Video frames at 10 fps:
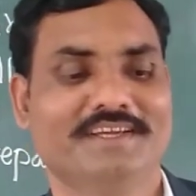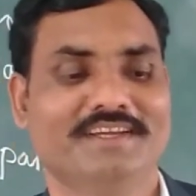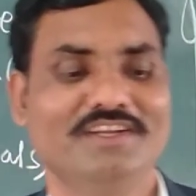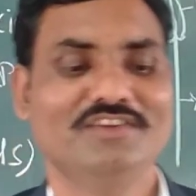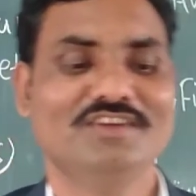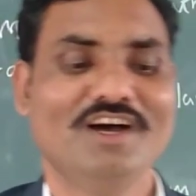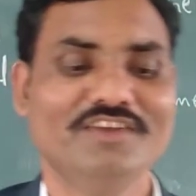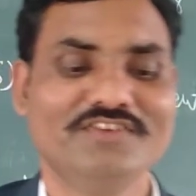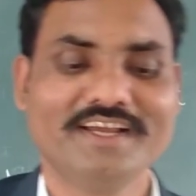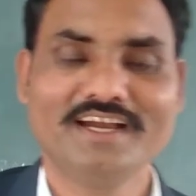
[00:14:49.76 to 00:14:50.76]
It is the
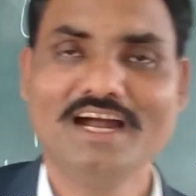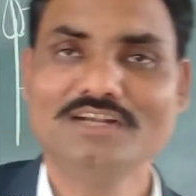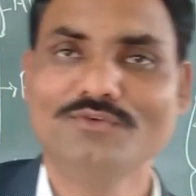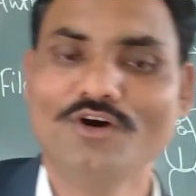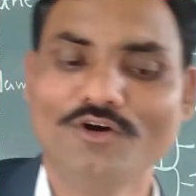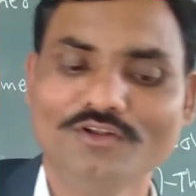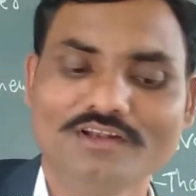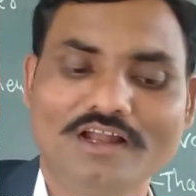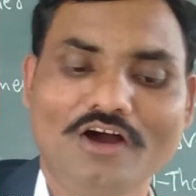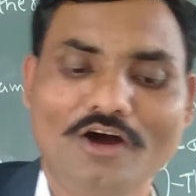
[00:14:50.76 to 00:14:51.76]
second
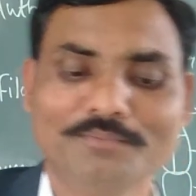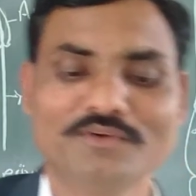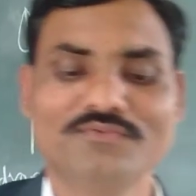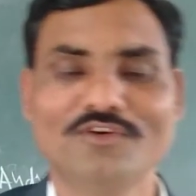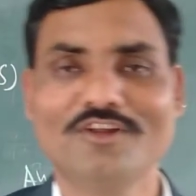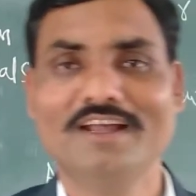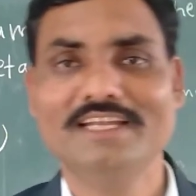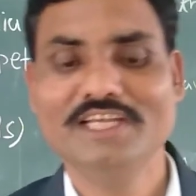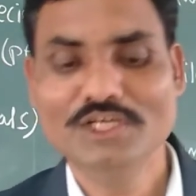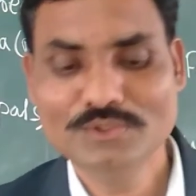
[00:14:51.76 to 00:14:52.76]
hole of the floral
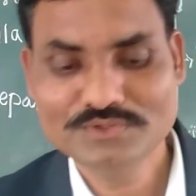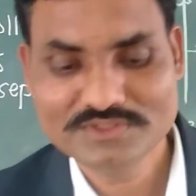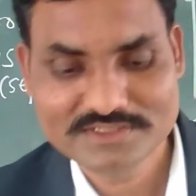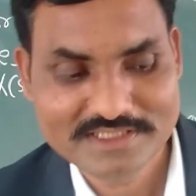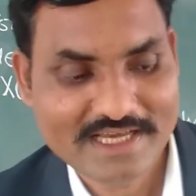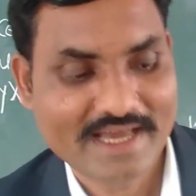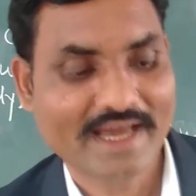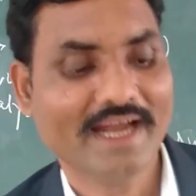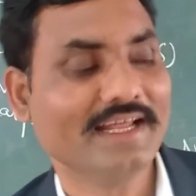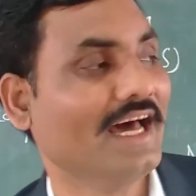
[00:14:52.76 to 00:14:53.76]
leaves
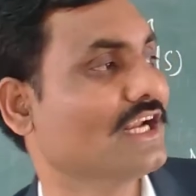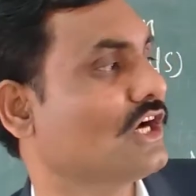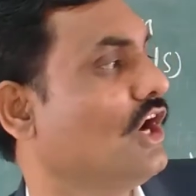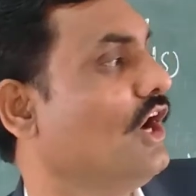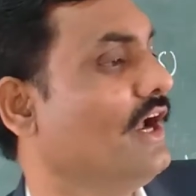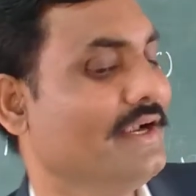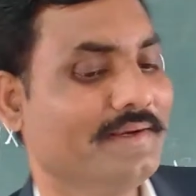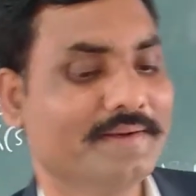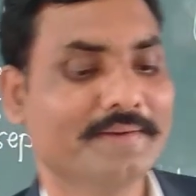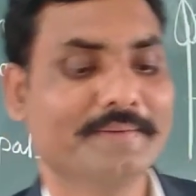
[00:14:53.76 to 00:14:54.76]
and are called
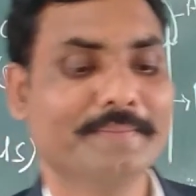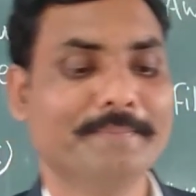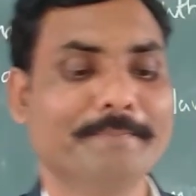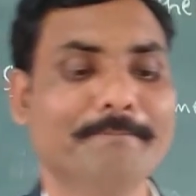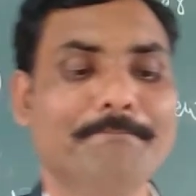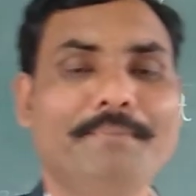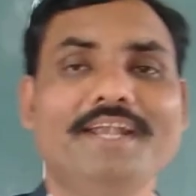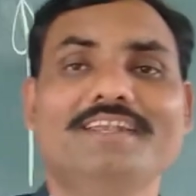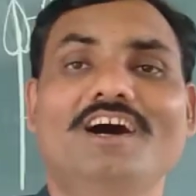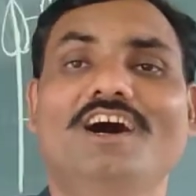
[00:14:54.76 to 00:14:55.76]

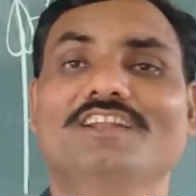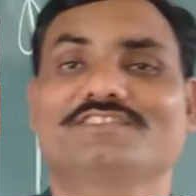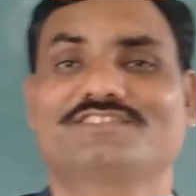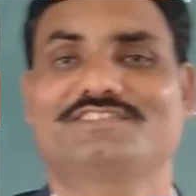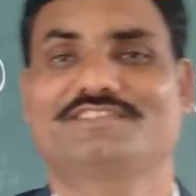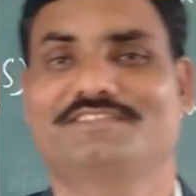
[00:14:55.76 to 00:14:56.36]
petals.